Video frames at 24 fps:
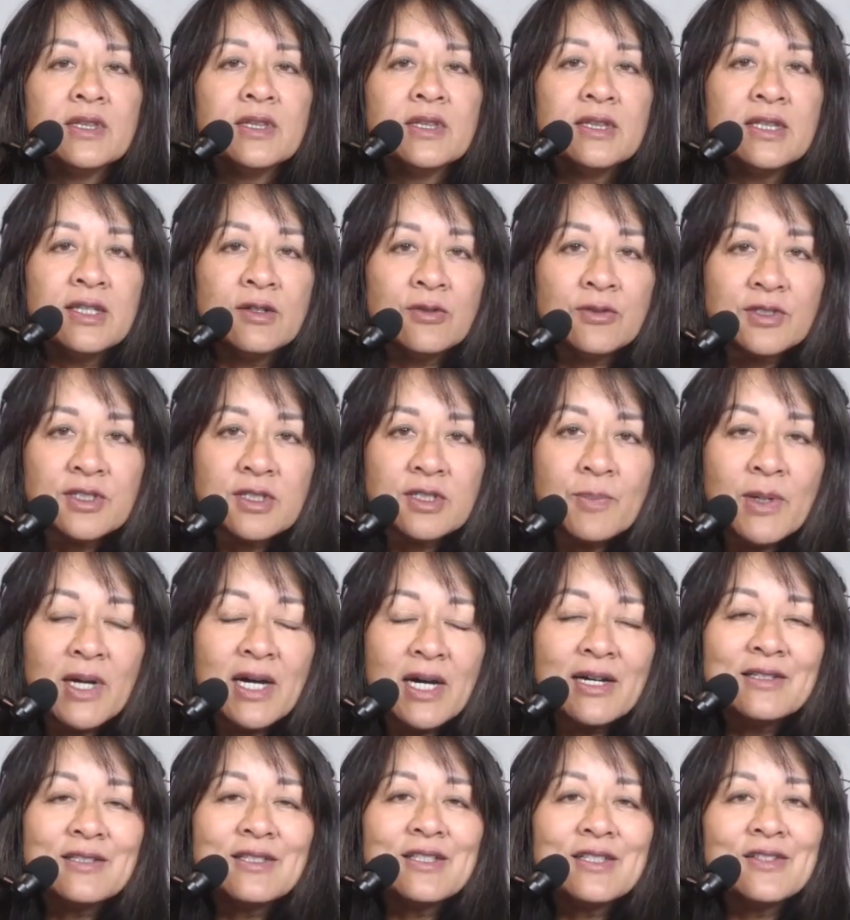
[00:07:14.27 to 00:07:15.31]
there is a
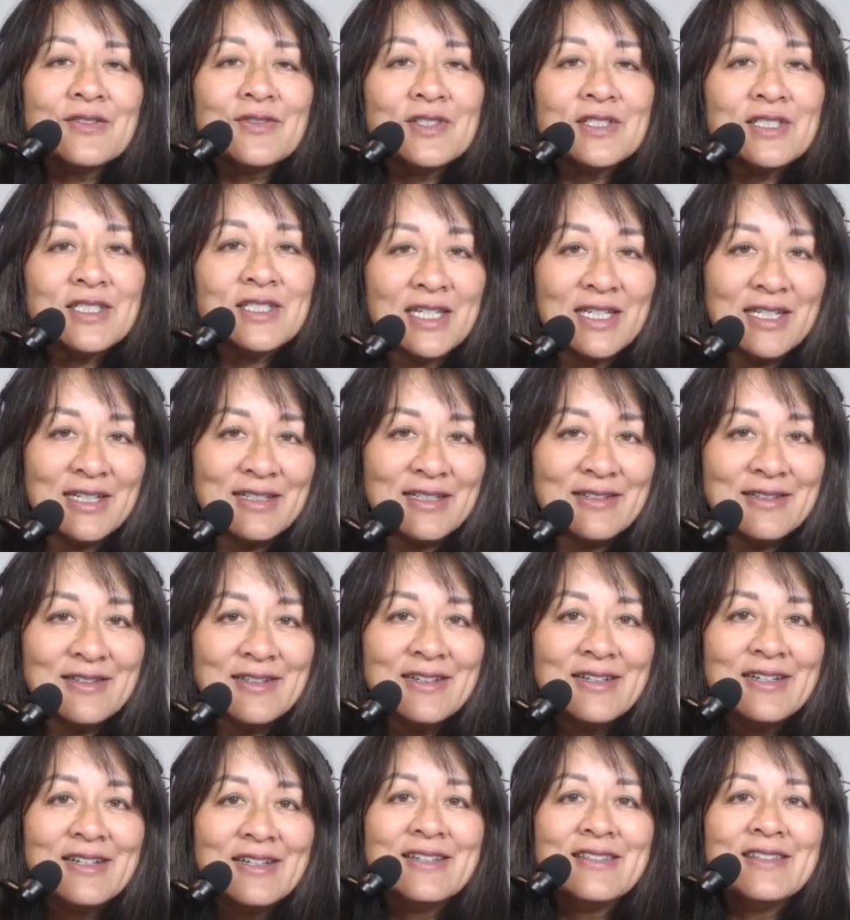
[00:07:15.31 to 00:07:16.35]
positive intent
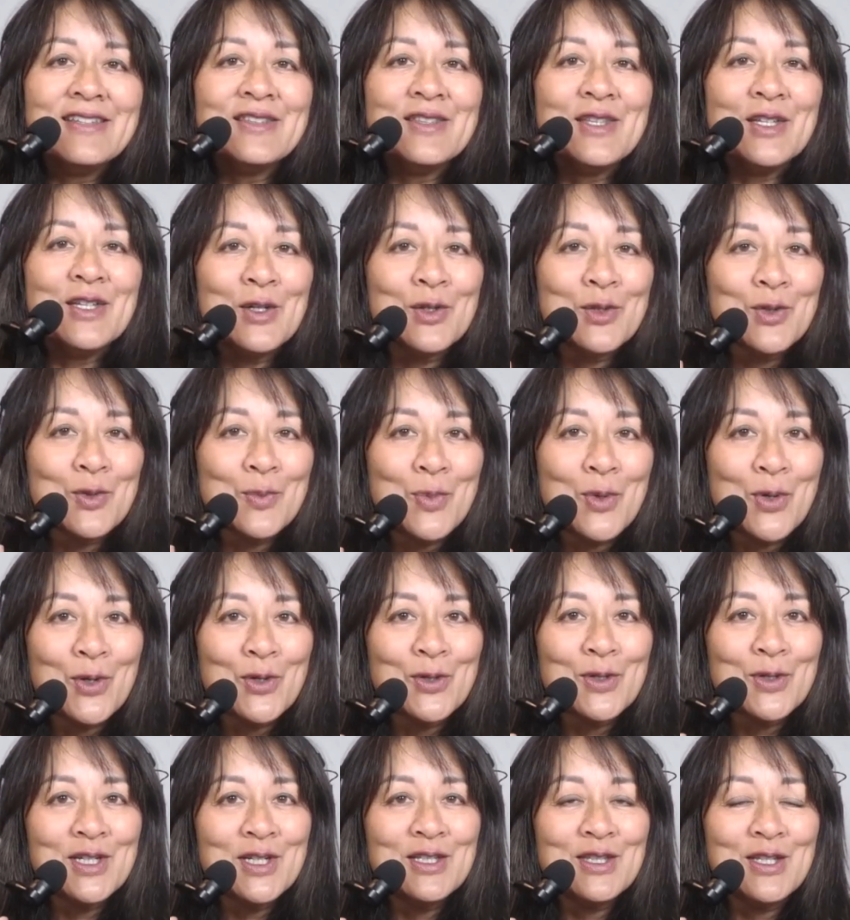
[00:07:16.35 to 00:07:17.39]
that the other
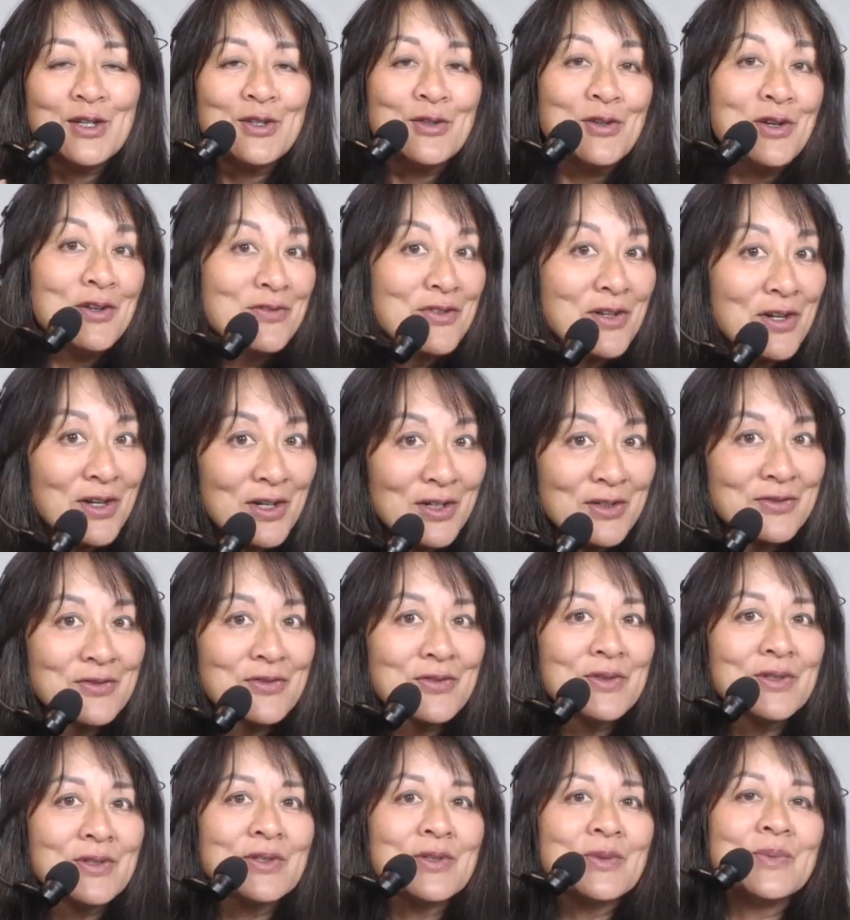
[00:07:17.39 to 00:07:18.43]
party that you have
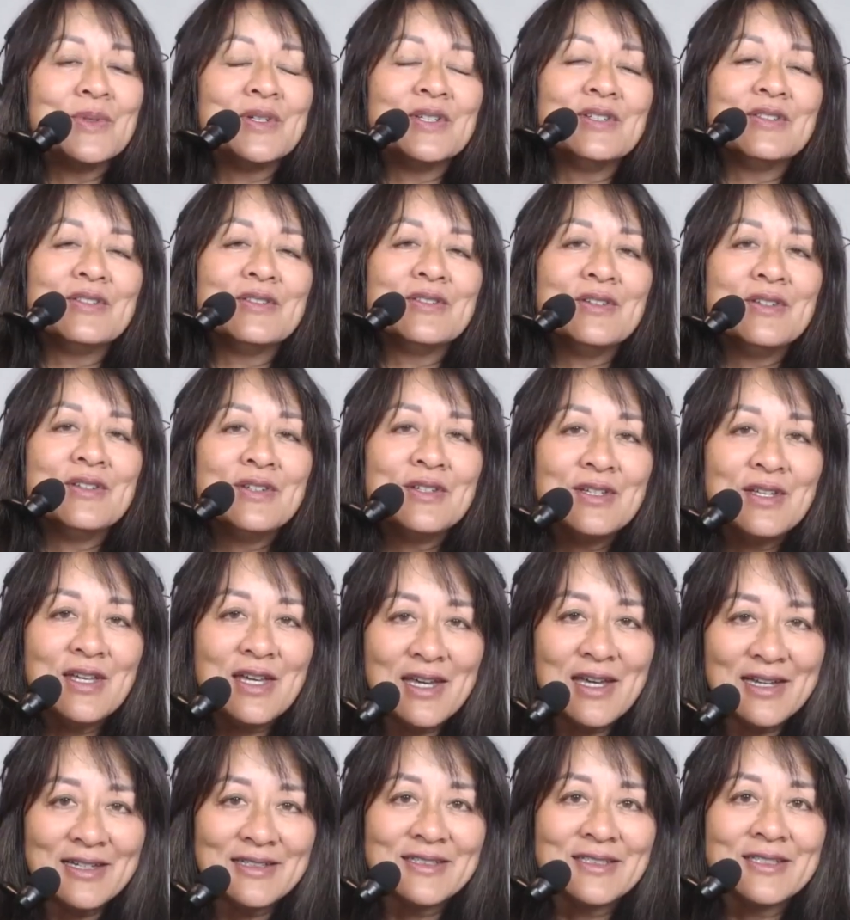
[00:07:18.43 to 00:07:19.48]
conflict with
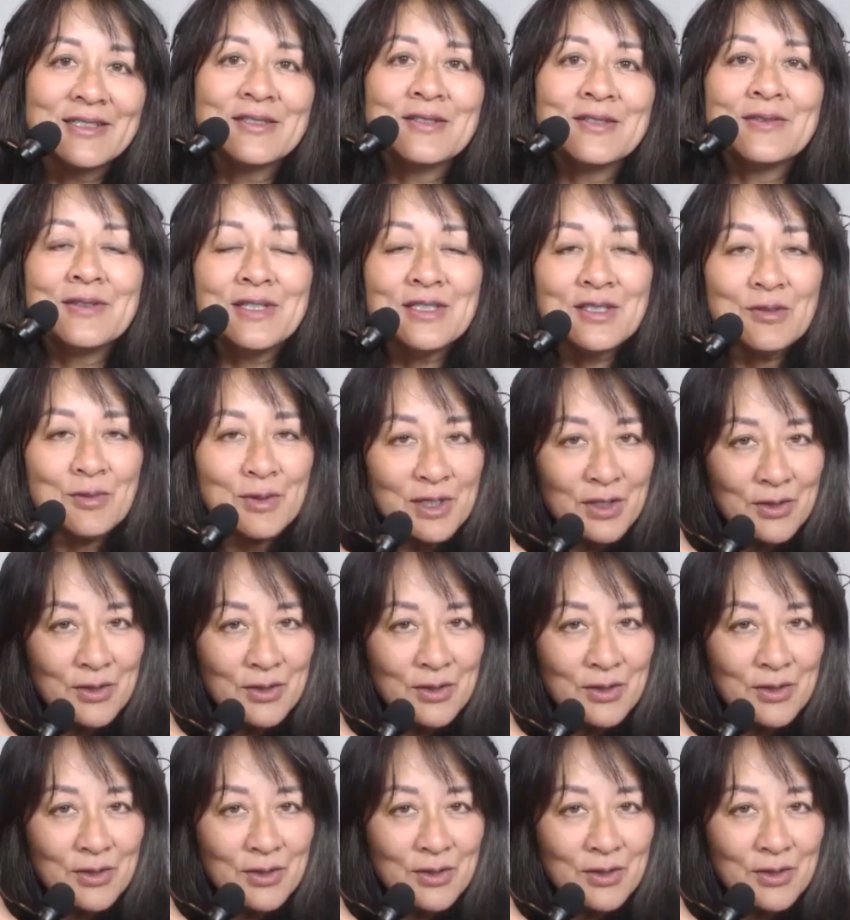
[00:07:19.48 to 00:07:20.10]
has. So that's what